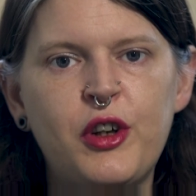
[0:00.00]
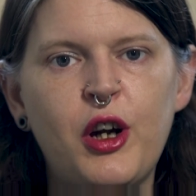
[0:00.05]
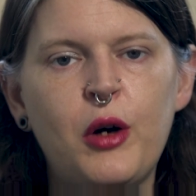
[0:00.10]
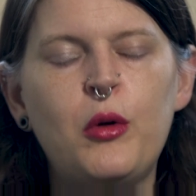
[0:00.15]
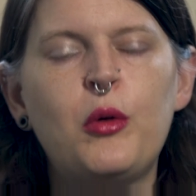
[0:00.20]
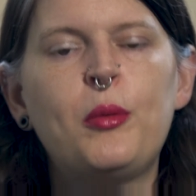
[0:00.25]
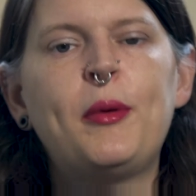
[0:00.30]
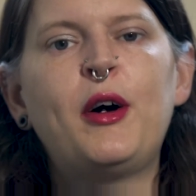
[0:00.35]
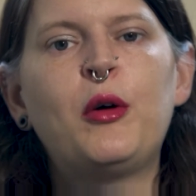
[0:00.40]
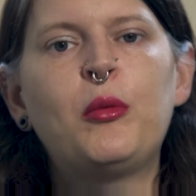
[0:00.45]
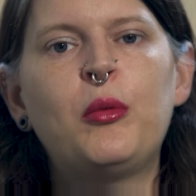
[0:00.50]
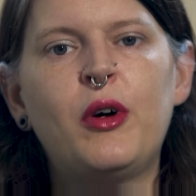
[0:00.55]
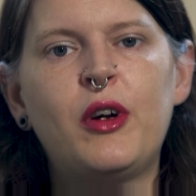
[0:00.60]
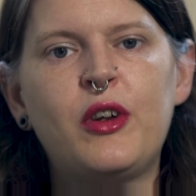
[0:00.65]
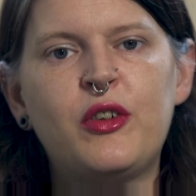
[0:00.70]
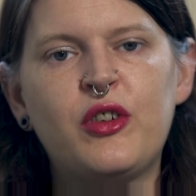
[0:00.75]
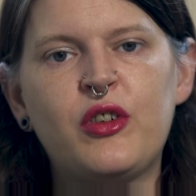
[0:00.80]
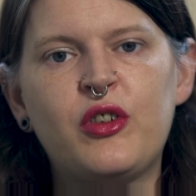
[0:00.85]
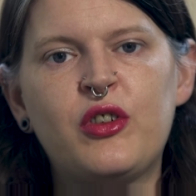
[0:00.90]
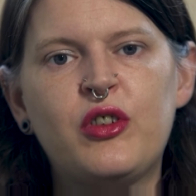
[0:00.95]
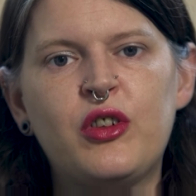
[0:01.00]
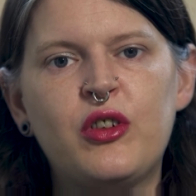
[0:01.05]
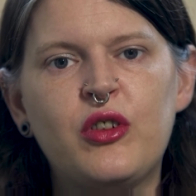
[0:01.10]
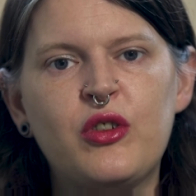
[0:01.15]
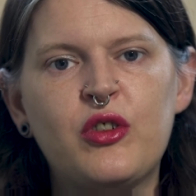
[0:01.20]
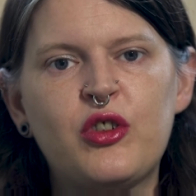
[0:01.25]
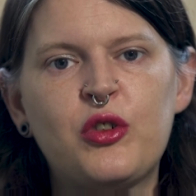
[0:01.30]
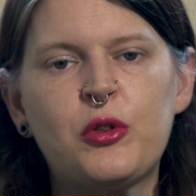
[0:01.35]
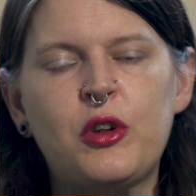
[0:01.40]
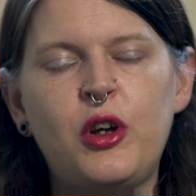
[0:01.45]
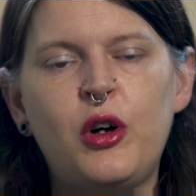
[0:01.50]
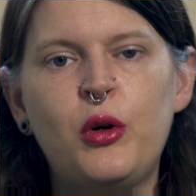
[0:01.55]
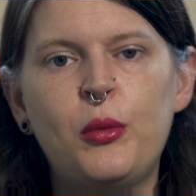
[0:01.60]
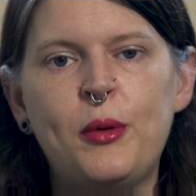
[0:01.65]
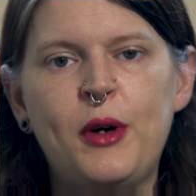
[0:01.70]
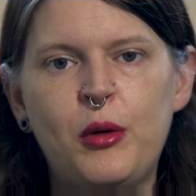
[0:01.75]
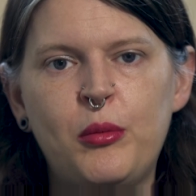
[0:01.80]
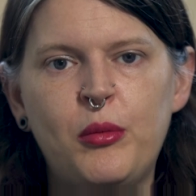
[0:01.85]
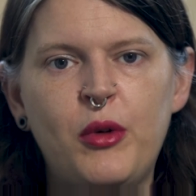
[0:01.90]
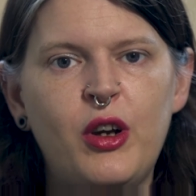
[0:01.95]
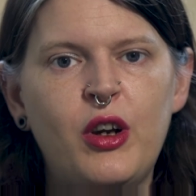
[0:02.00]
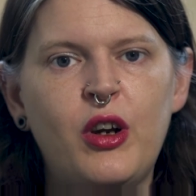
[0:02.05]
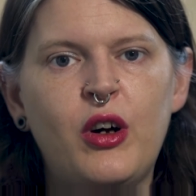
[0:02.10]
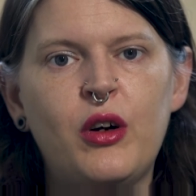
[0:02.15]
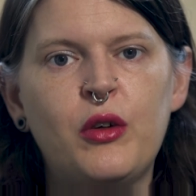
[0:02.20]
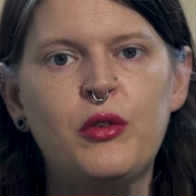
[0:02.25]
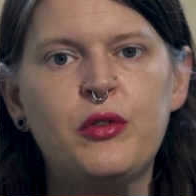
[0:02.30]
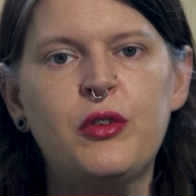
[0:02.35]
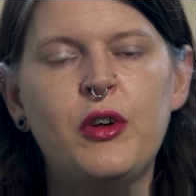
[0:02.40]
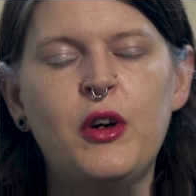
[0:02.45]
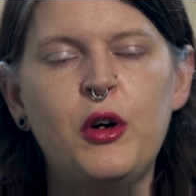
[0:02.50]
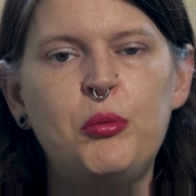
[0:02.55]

go about my existence, go about my life,